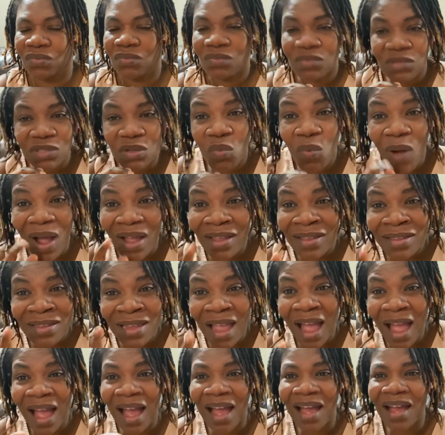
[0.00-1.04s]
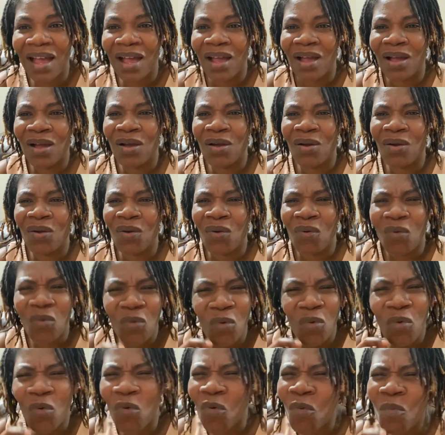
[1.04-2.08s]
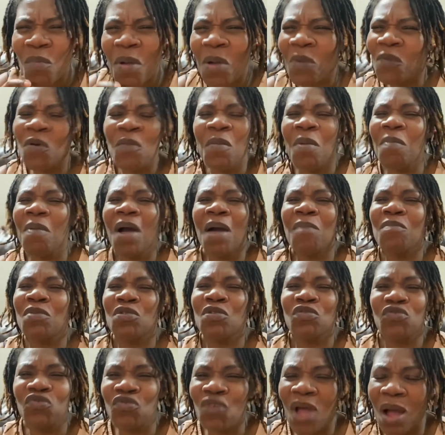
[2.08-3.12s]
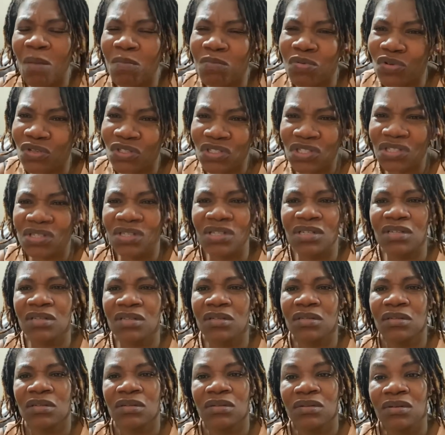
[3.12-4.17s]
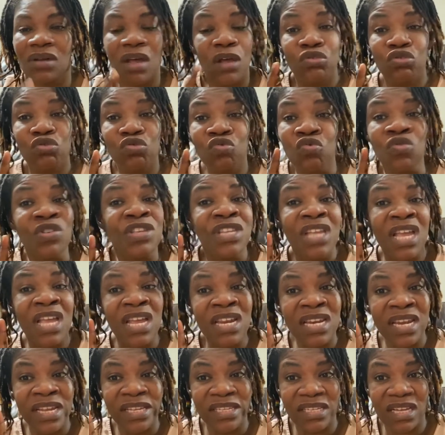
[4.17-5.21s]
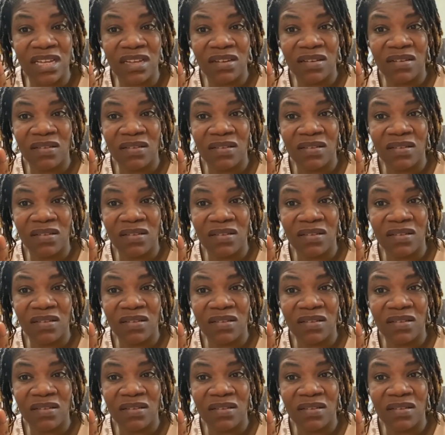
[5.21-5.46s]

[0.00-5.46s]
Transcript: So one ya home be baby drew a brochil and so wound yen nijay.